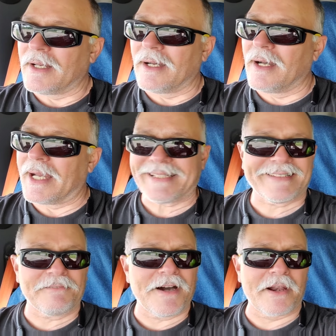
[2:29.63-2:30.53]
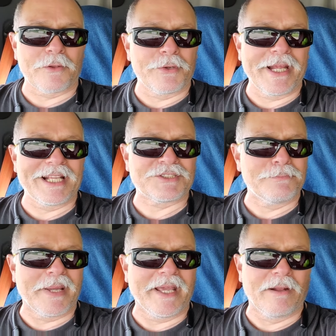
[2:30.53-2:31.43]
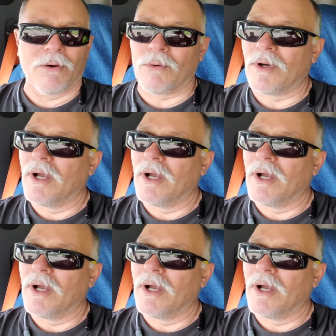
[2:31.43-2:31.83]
Esteban Rodriguez Miro,